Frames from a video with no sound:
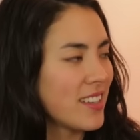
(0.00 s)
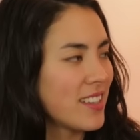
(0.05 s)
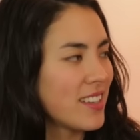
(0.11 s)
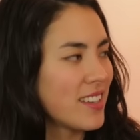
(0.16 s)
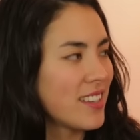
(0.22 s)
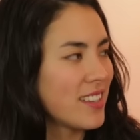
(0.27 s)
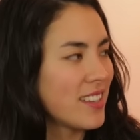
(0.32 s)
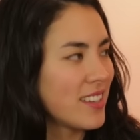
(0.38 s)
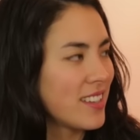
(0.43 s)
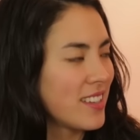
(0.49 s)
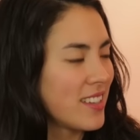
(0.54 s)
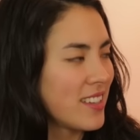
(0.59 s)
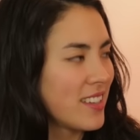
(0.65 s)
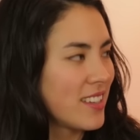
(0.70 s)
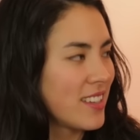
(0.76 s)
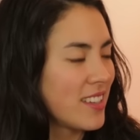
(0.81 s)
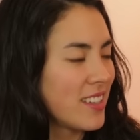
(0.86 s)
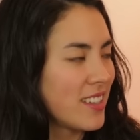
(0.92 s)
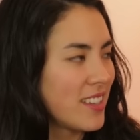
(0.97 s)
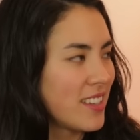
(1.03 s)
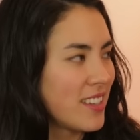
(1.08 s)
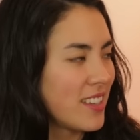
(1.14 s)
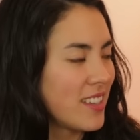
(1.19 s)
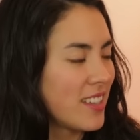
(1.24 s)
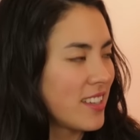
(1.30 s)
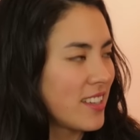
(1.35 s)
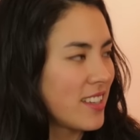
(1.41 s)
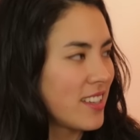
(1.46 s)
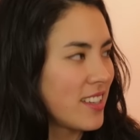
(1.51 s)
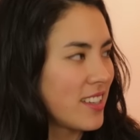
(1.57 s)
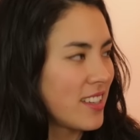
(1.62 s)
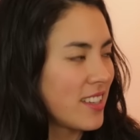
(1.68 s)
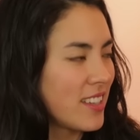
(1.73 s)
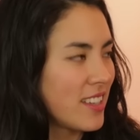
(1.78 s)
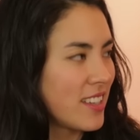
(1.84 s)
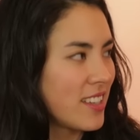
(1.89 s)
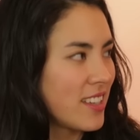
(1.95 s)

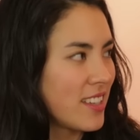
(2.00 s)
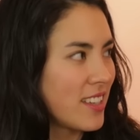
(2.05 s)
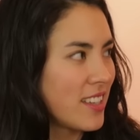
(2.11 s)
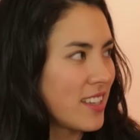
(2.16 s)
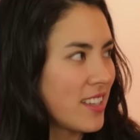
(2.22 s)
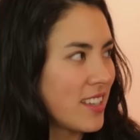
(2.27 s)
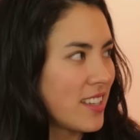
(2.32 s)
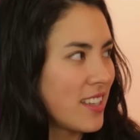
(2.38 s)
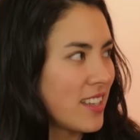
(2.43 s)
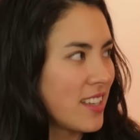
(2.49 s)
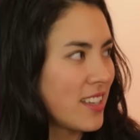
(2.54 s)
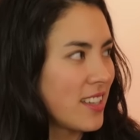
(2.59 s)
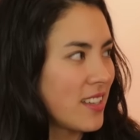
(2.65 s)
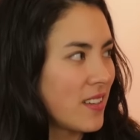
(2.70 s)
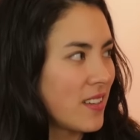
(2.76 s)
No words are spoken by the person on screen.